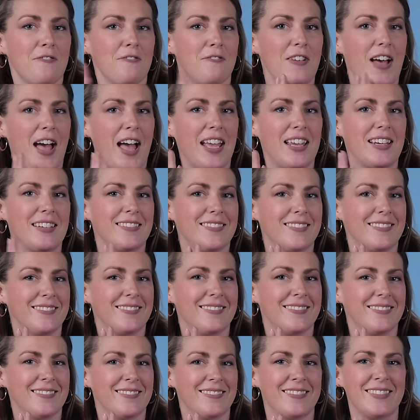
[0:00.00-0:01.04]
Fine.
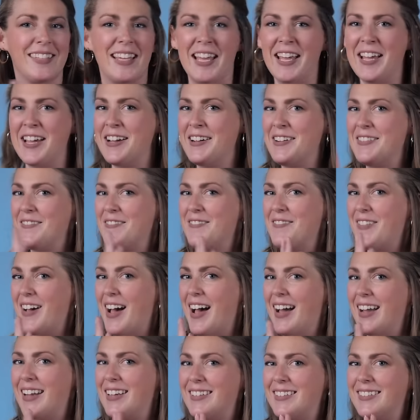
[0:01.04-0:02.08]

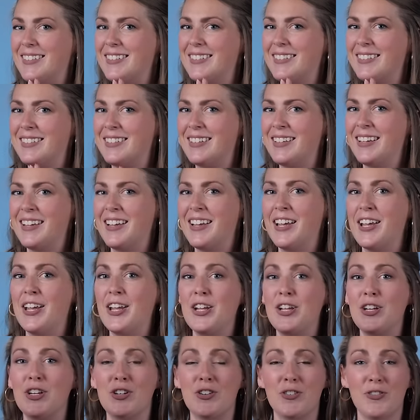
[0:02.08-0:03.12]
Fine.
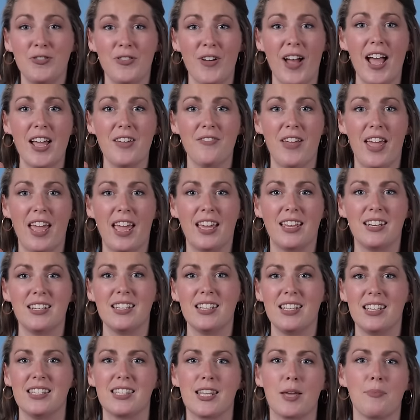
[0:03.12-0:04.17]
Your five
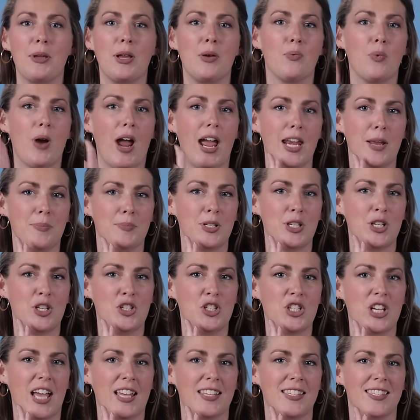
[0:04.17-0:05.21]
hand is coming right up to your
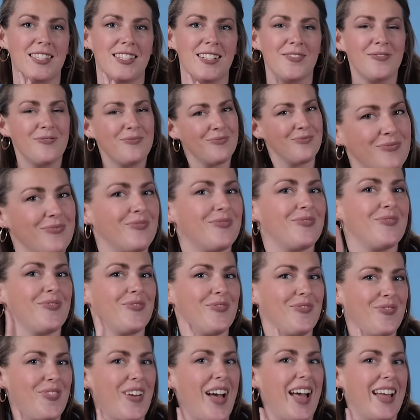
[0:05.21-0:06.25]
chest.
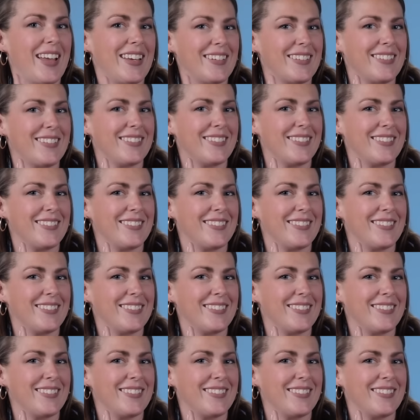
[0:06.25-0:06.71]
Fine.